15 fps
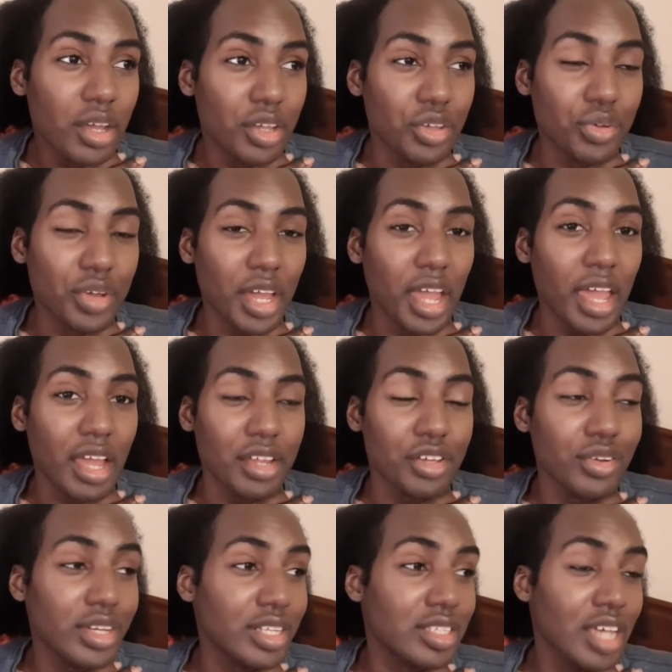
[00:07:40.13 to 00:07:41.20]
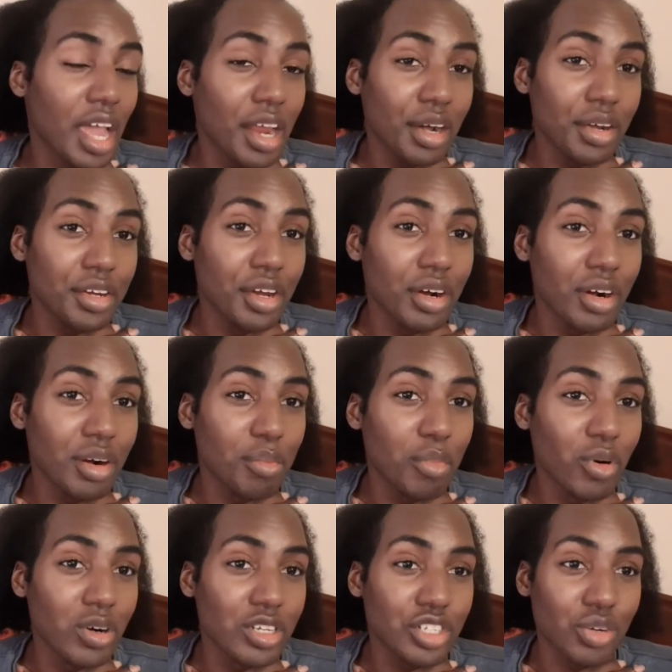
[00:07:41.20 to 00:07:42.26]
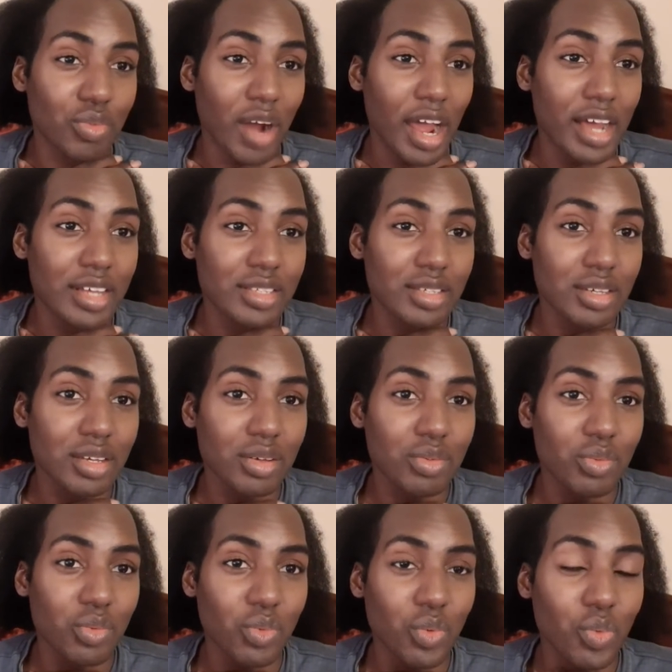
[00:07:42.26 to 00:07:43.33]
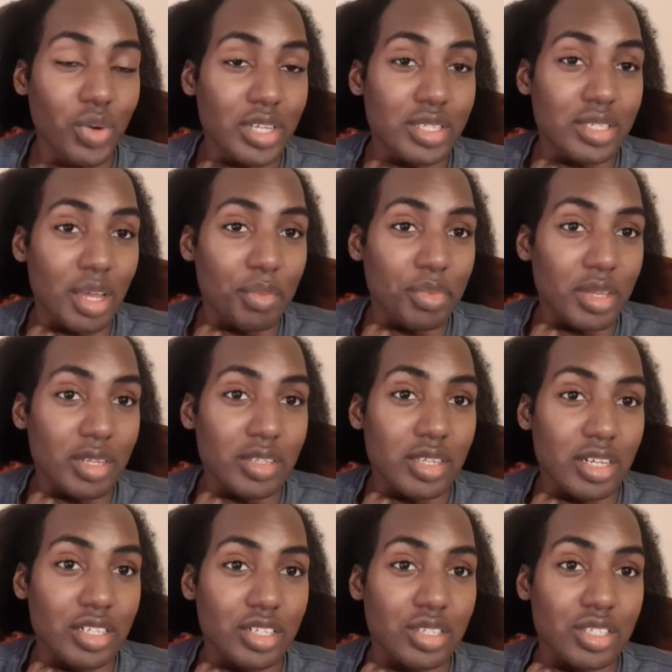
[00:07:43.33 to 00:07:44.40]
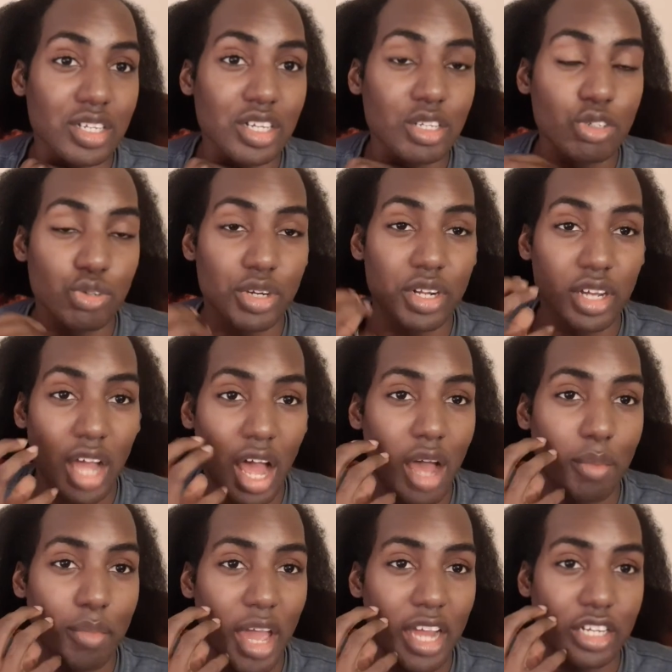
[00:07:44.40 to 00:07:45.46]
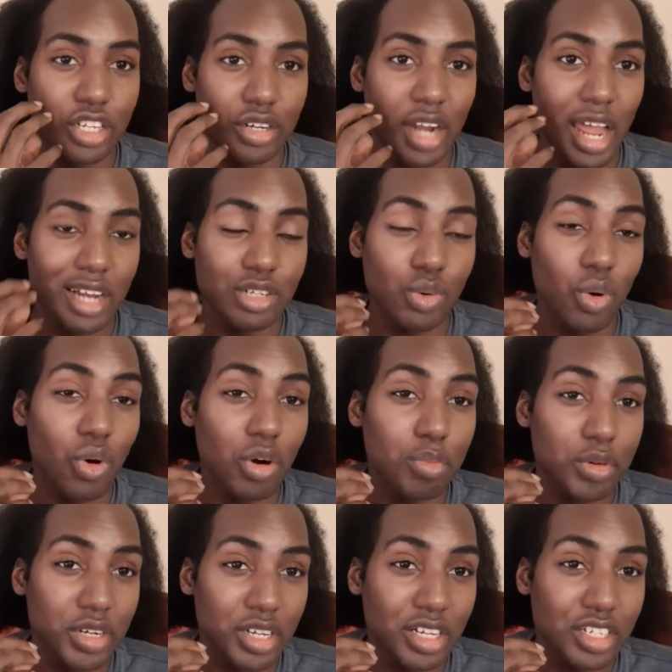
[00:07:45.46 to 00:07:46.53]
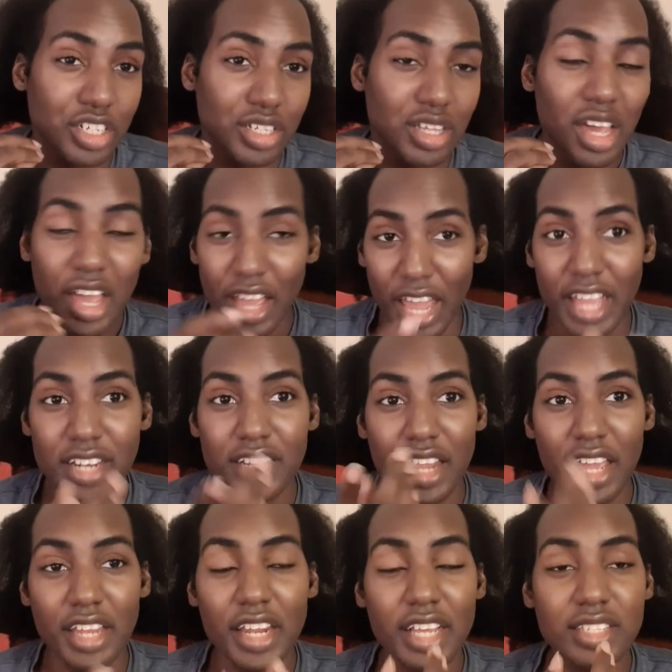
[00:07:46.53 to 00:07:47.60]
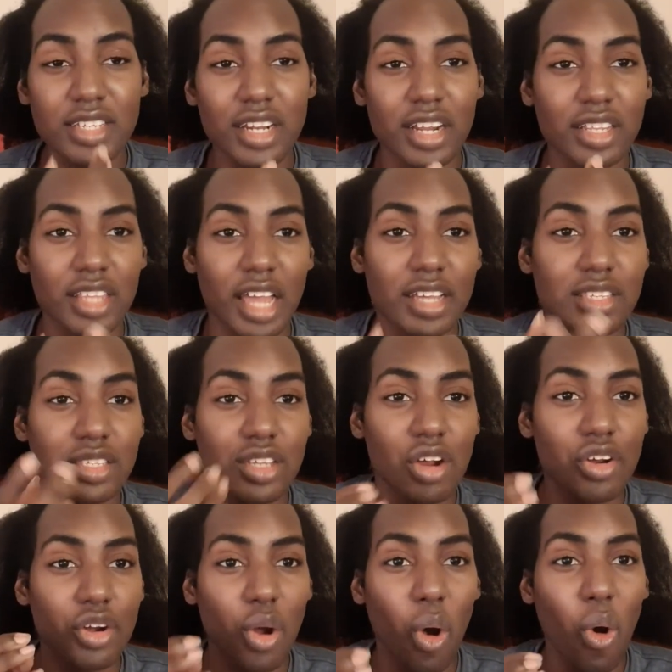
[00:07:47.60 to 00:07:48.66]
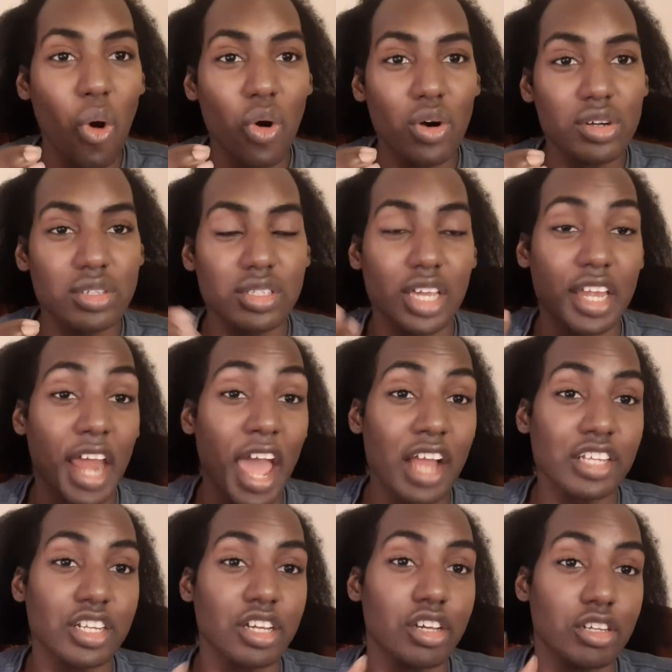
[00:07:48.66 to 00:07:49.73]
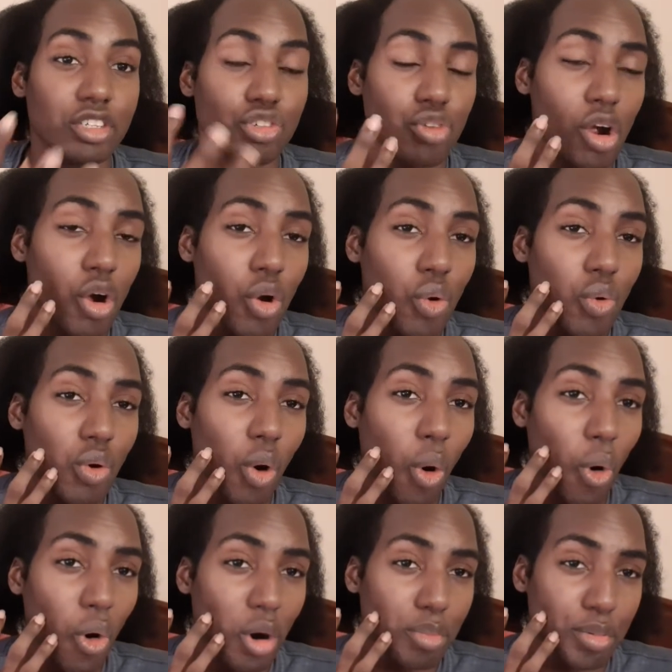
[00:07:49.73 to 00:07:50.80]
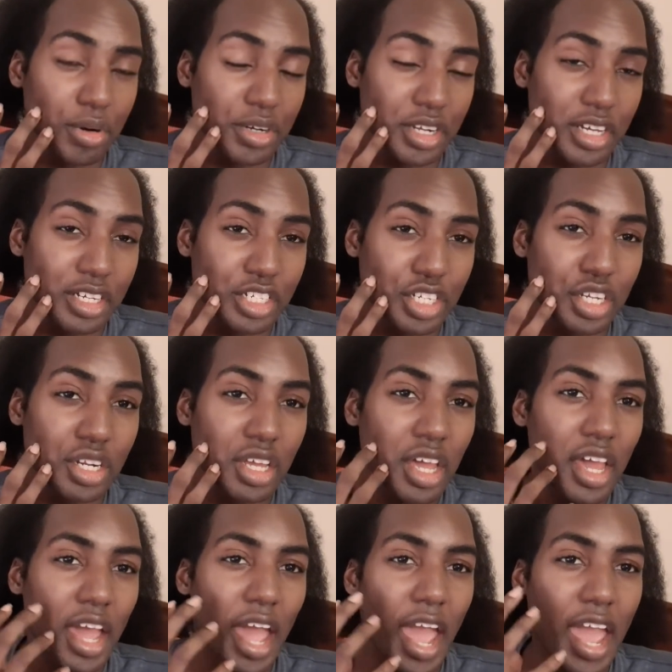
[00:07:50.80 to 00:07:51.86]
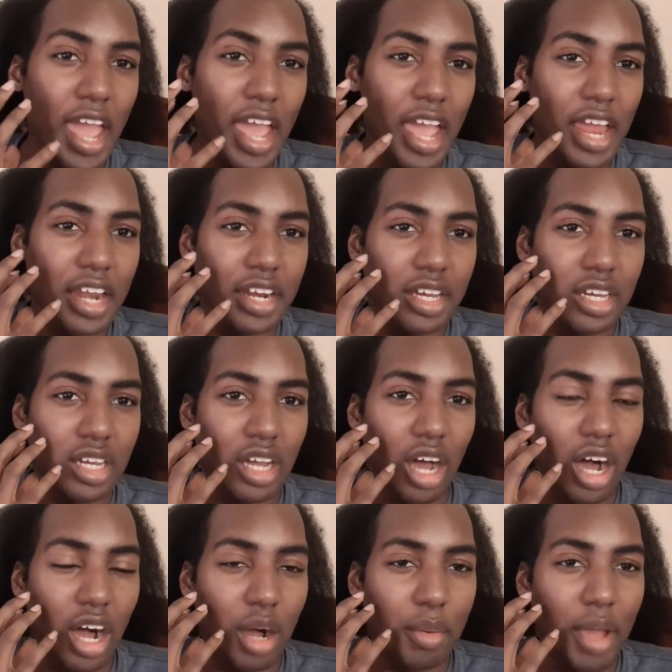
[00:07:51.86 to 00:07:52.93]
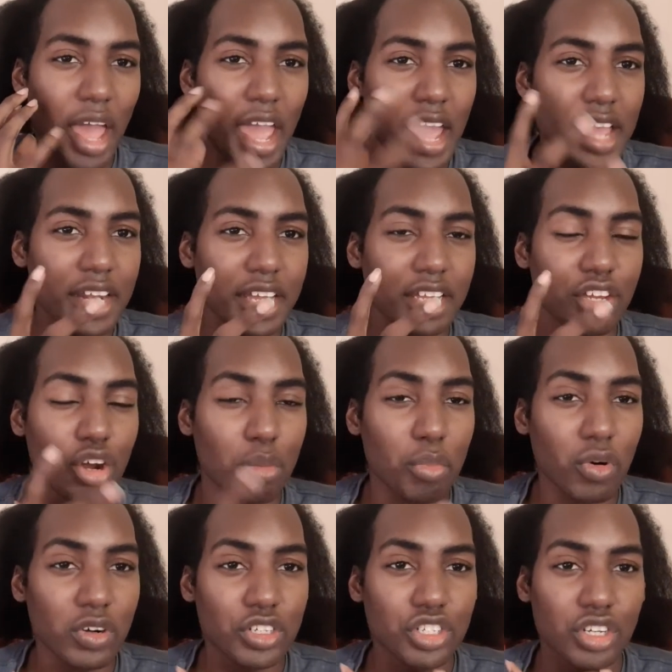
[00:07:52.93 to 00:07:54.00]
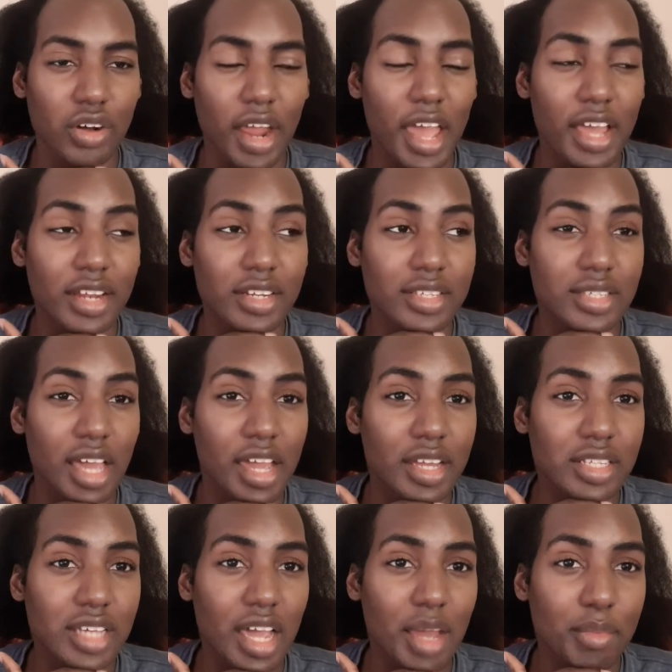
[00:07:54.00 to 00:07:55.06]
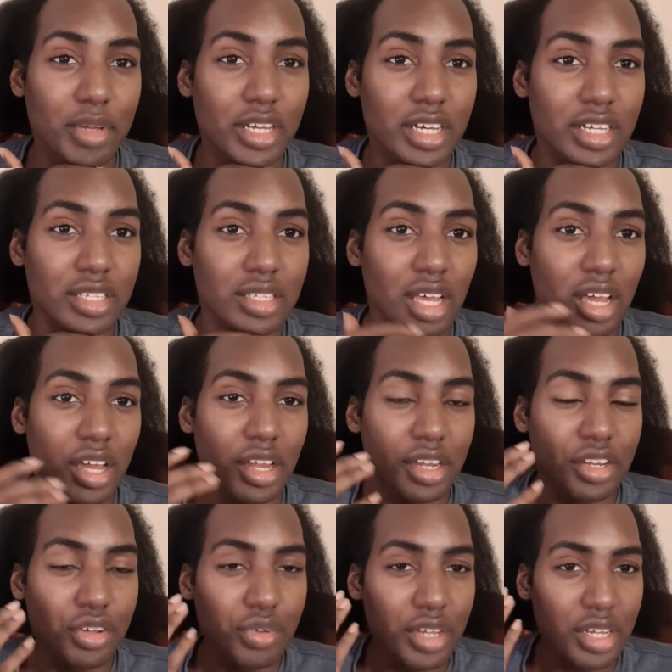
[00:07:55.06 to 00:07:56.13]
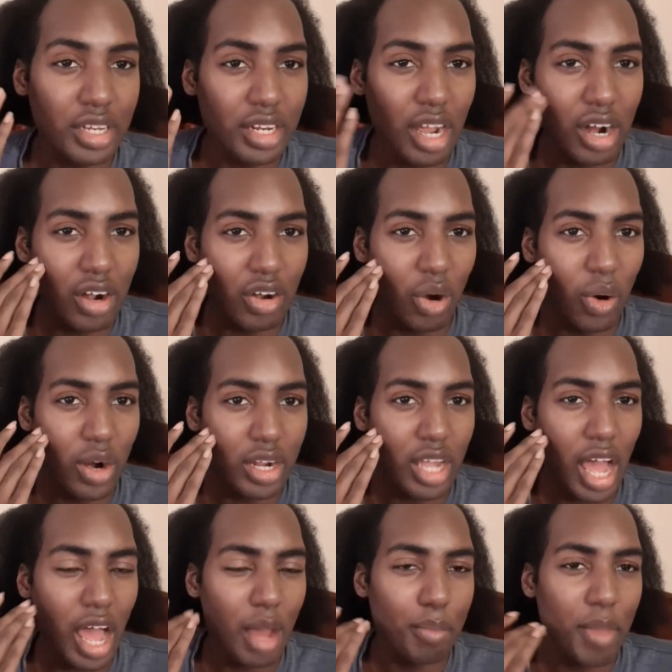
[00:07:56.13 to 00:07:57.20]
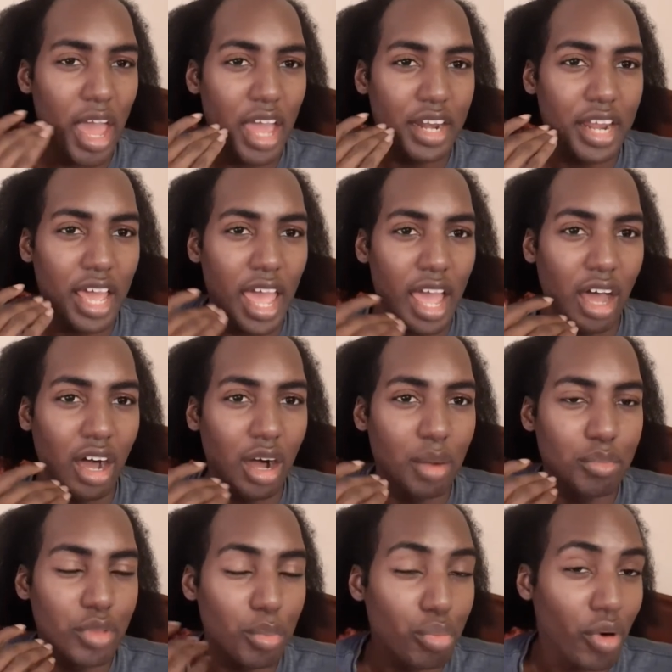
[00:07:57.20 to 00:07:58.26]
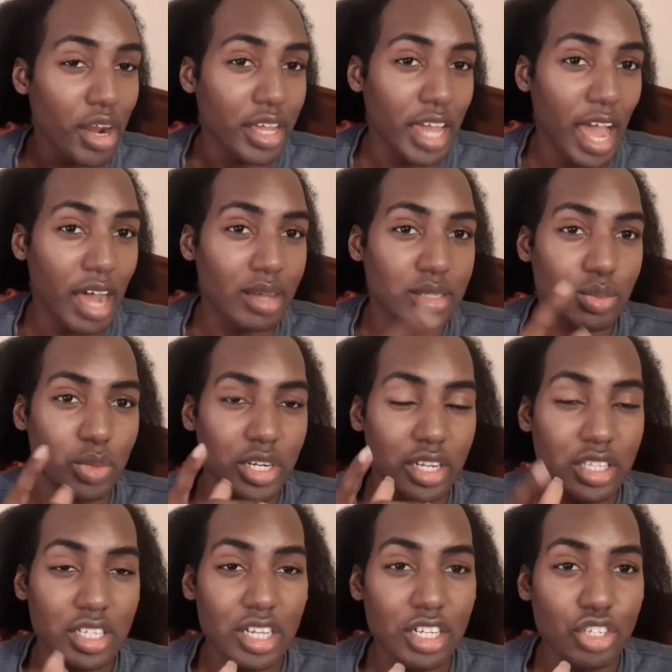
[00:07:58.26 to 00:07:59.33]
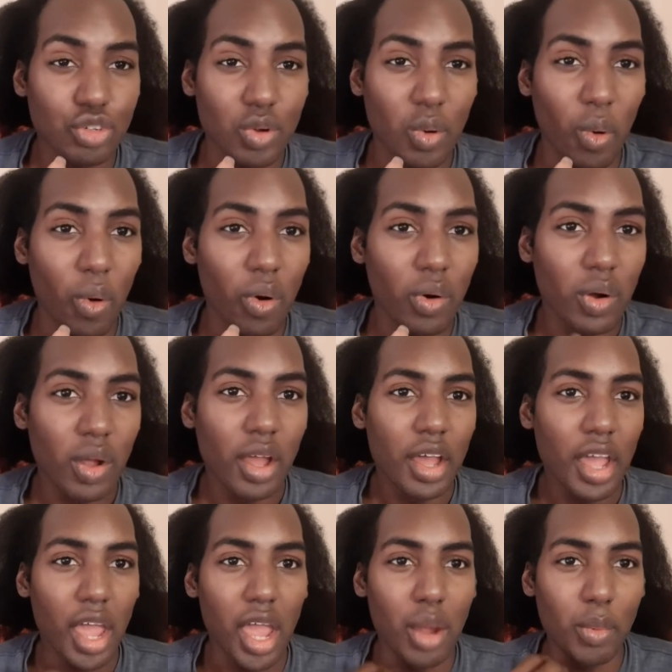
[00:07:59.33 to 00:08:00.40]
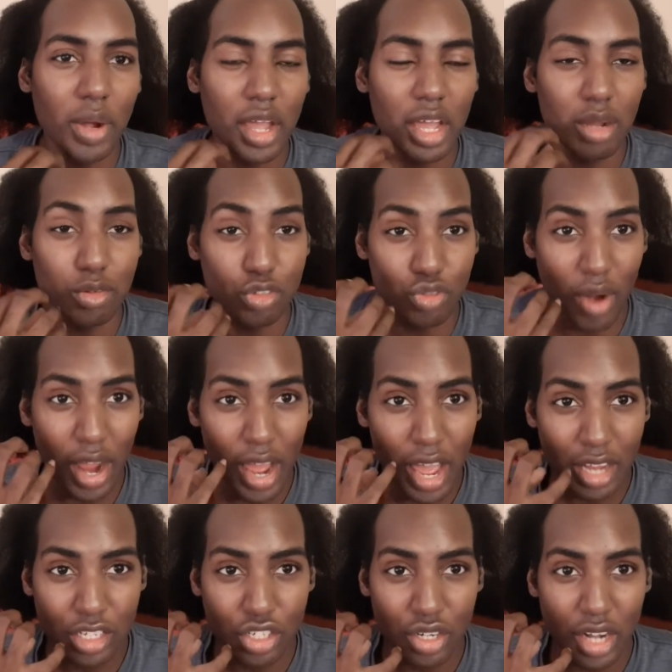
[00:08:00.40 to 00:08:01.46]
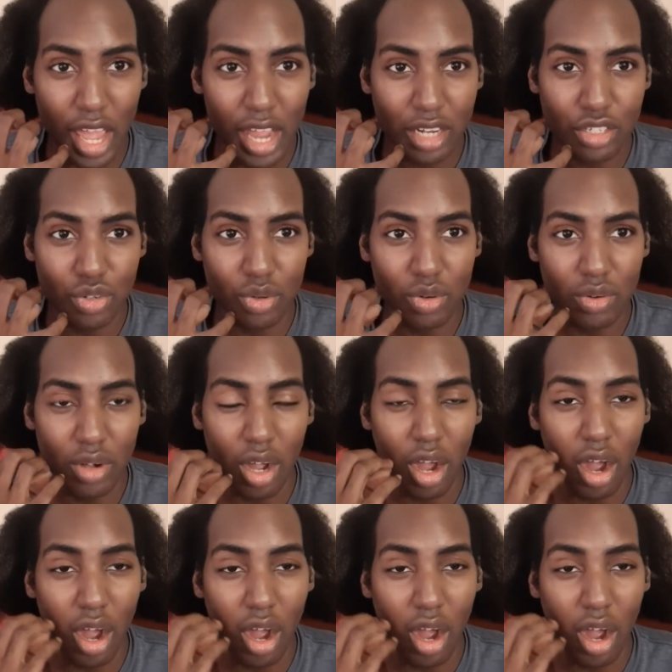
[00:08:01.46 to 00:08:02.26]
You can tailor your moisturizer with something such as tea tree to combat your natural oil production. And that's another thing. Certain oils can actually control oil production and aid in your moisture at the same time, because you can darn go and combat that, the breakouts with the tea tree oil. It will help dry out your natural,